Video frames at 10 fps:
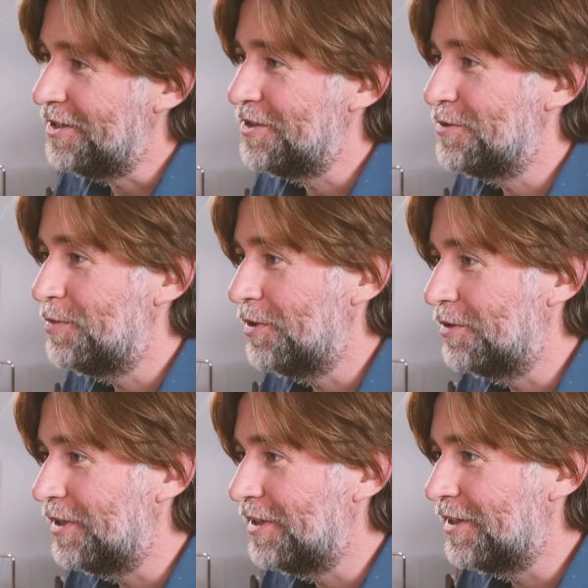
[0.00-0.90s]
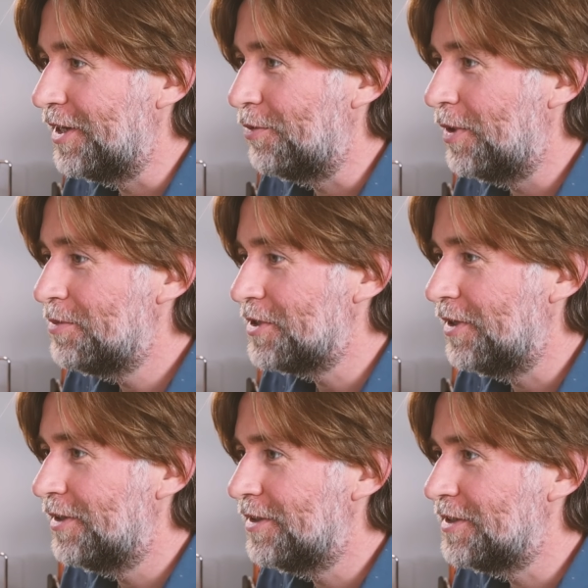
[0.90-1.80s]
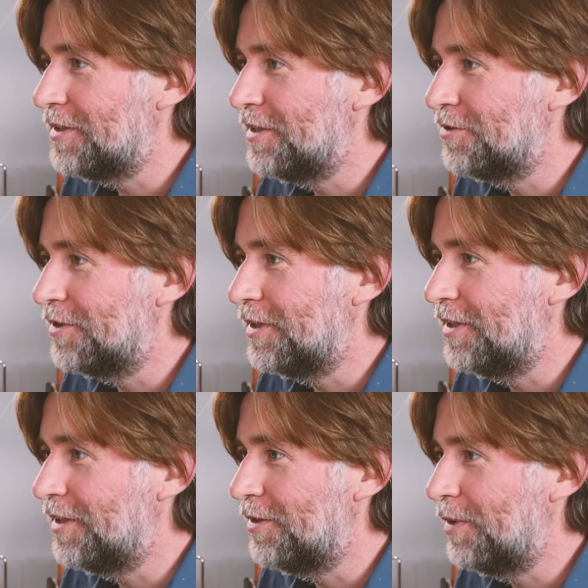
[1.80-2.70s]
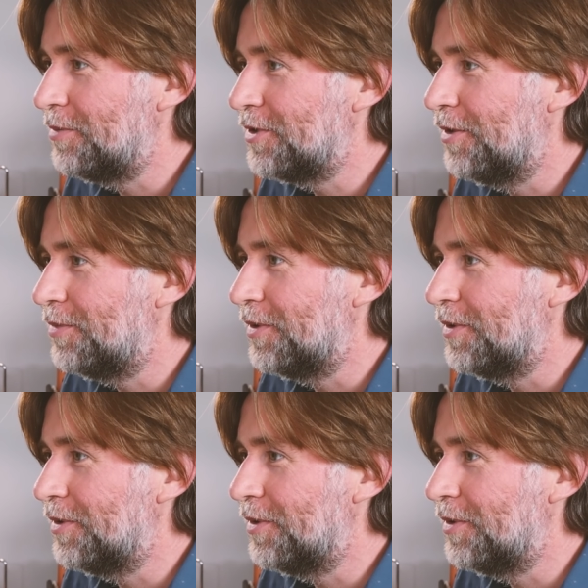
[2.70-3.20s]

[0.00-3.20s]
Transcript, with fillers: They're just building their website. This is literally the website